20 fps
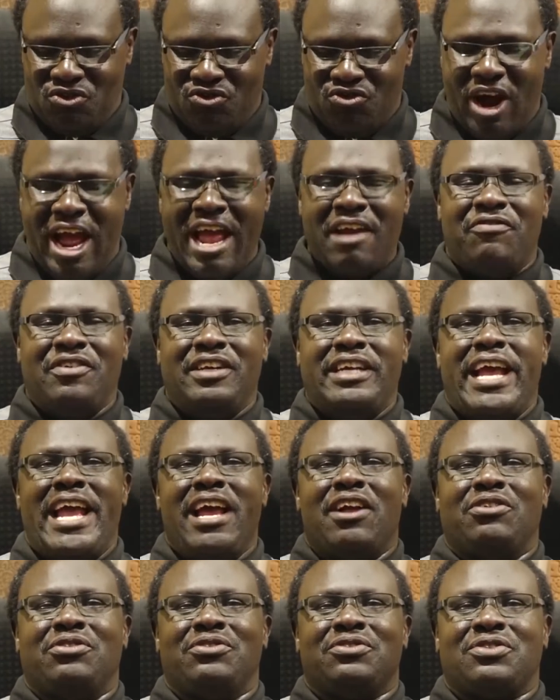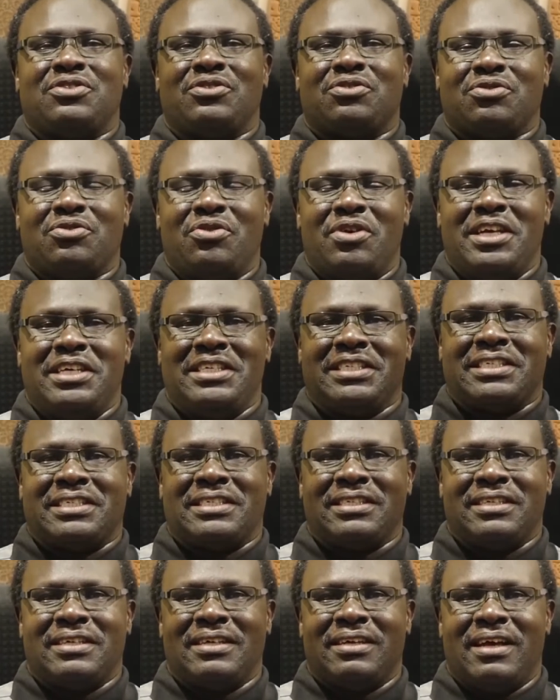drive nails through
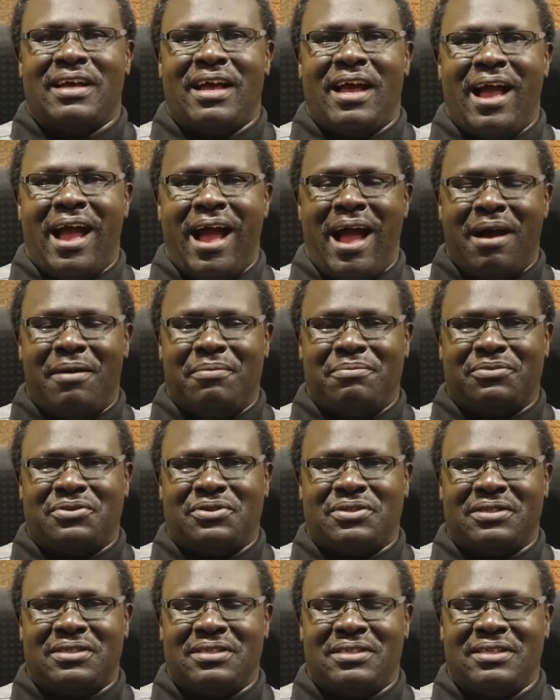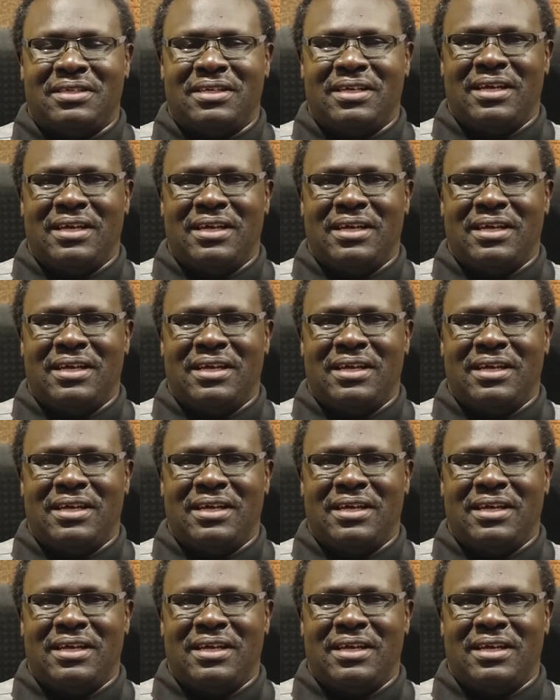his arms